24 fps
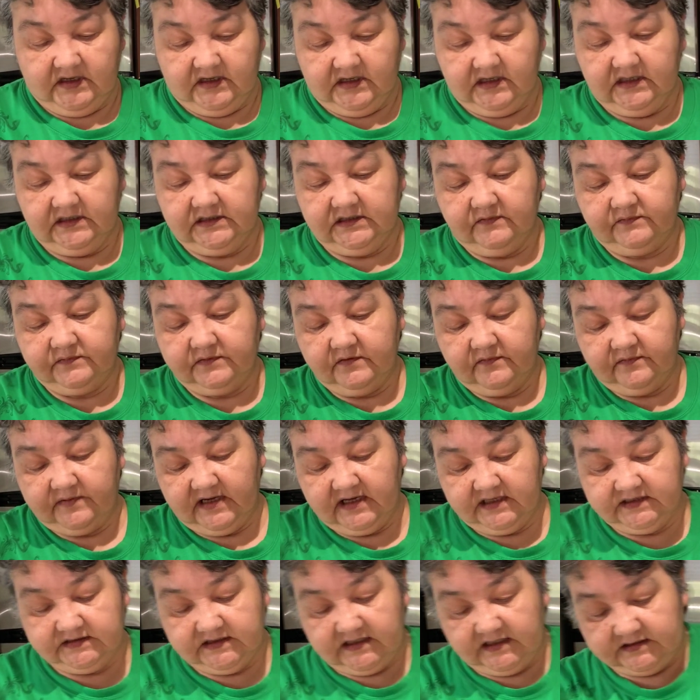And if you
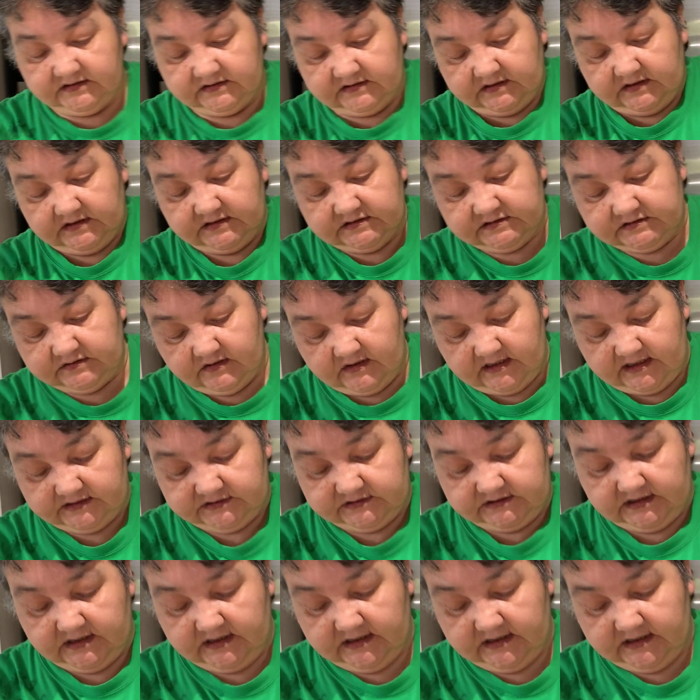find that it's not